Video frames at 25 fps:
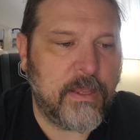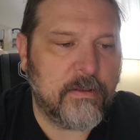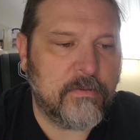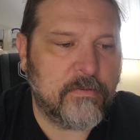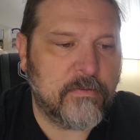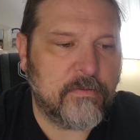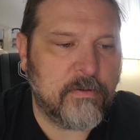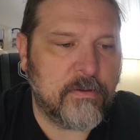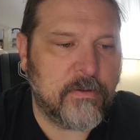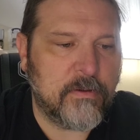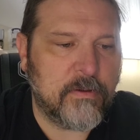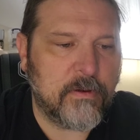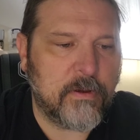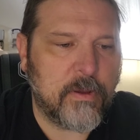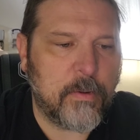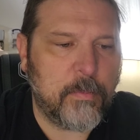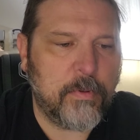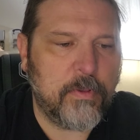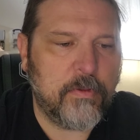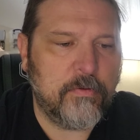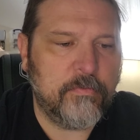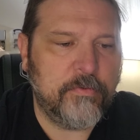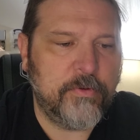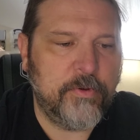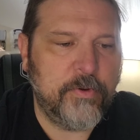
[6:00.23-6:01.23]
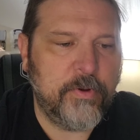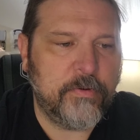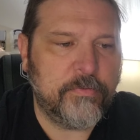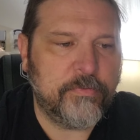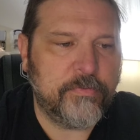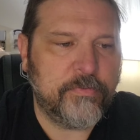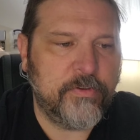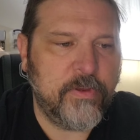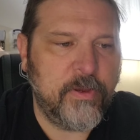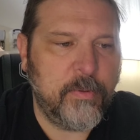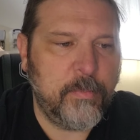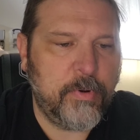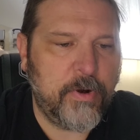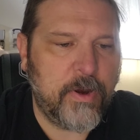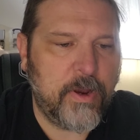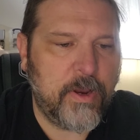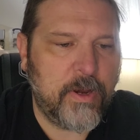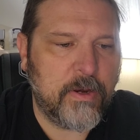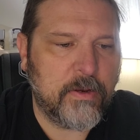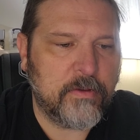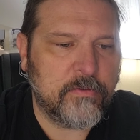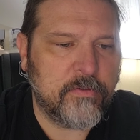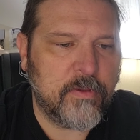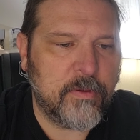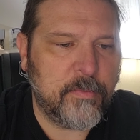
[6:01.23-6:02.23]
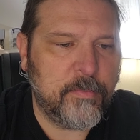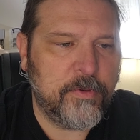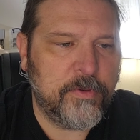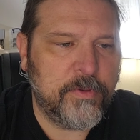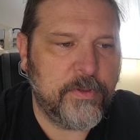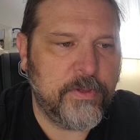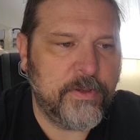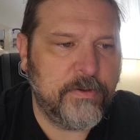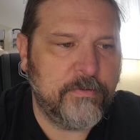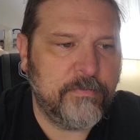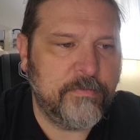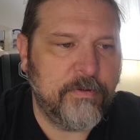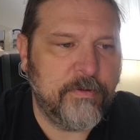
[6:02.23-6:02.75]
And then we've got a couple of UFC